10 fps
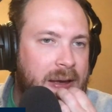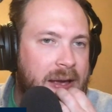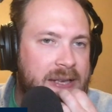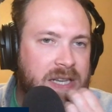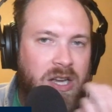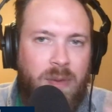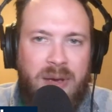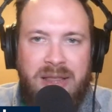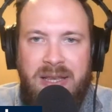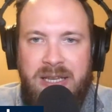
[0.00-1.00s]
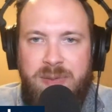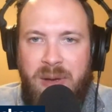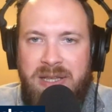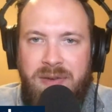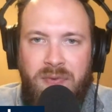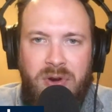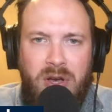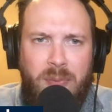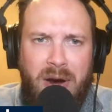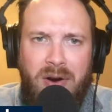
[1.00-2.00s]
Is it going to be at the expense of Rudy
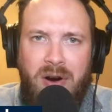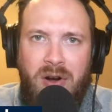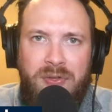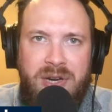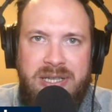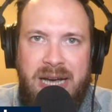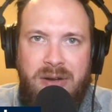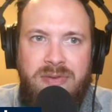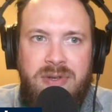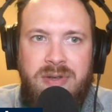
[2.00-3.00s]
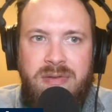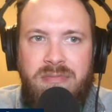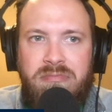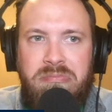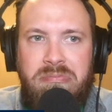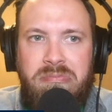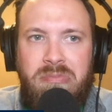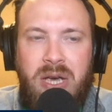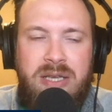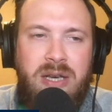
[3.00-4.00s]
Gobert or Karl-Anthony Towns?
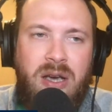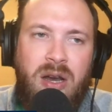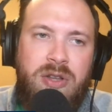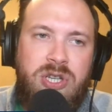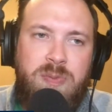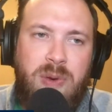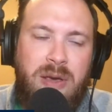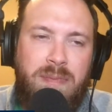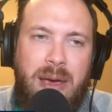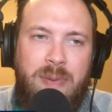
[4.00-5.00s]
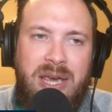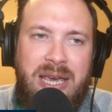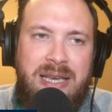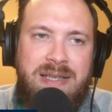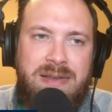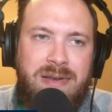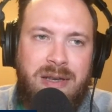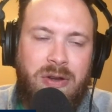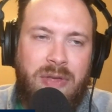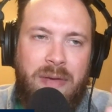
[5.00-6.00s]
Is it going to just be maybe he's, you
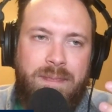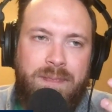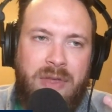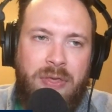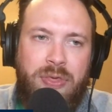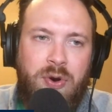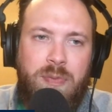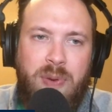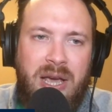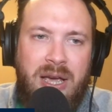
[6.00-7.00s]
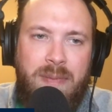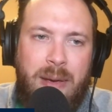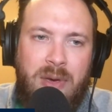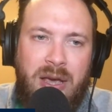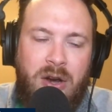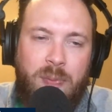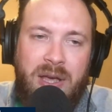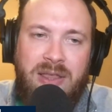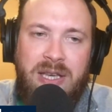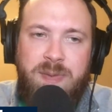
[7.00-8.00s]
know, that third big, and maybe it'll be
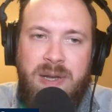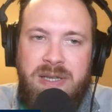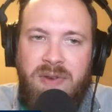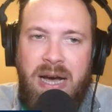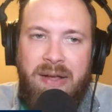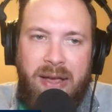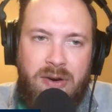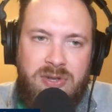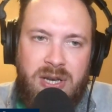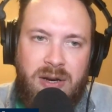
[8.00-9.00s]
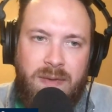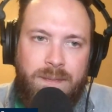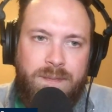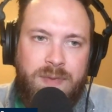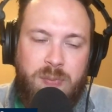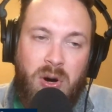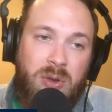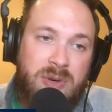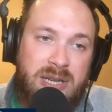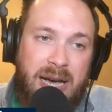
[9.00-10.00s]
at the expense of Kyle Anderson? Part of
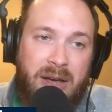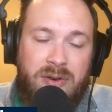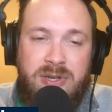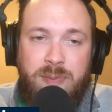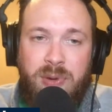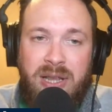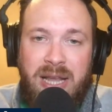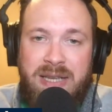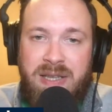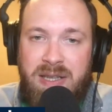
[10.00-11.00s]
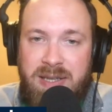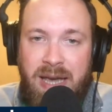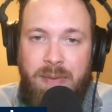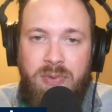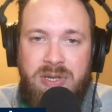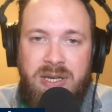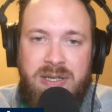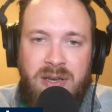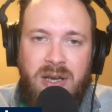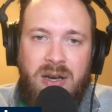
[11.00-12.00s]
the reason Kyle Anderson played less in this game was
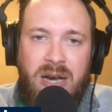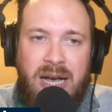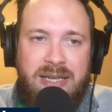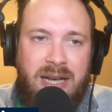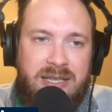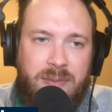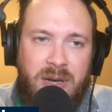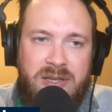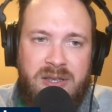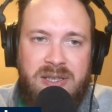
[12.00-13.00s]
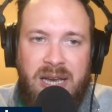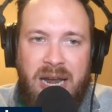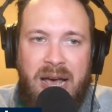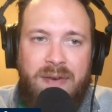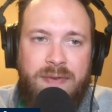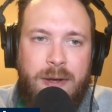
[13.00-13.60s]
because Naz got some minutes in the second half.